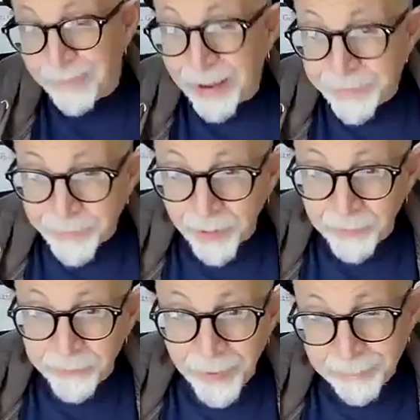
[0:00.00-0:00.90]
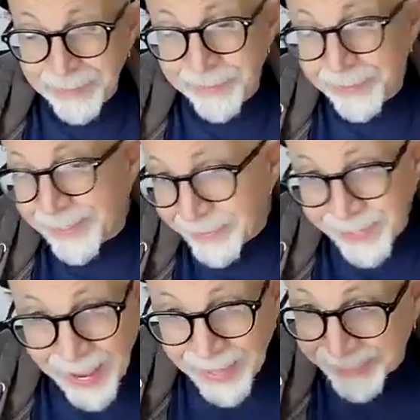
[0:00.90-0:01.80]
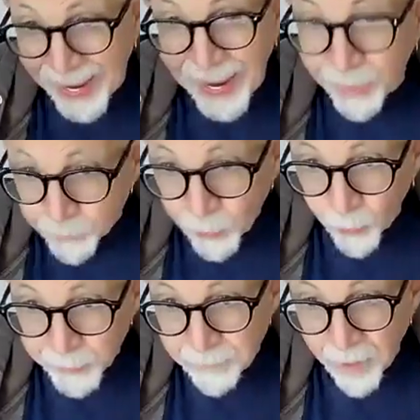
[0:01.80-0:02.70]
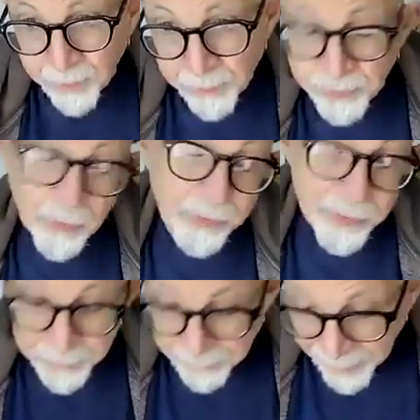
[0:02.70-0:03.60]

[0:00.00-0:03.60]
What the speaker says: are my thoughts. I mean, has Al told him all those stories?